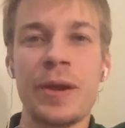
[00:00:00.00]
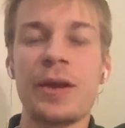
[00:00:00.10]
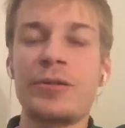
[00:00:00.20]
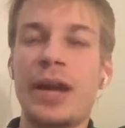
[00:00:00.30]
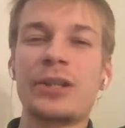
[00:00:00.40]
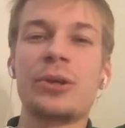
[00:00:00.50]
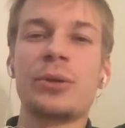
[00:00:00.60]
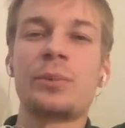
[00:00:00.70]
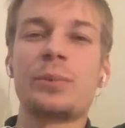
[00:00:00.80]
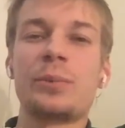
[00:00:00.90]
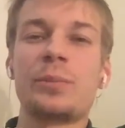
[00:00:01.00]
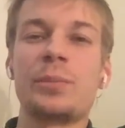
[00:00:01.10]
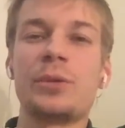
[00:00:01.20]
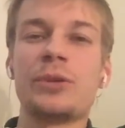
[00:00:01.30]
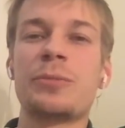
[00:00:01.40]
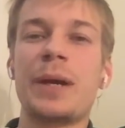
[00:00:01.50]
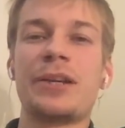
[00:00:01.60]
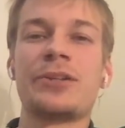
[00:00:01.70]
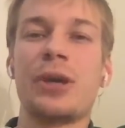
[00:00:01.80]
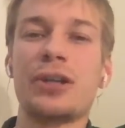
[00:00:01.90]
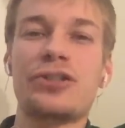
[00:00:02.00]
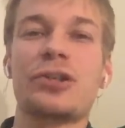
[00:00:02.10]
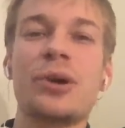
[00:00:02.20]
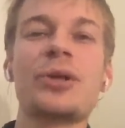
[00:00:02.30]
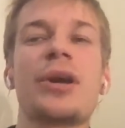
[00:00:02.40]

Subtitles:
Then you'd better not screw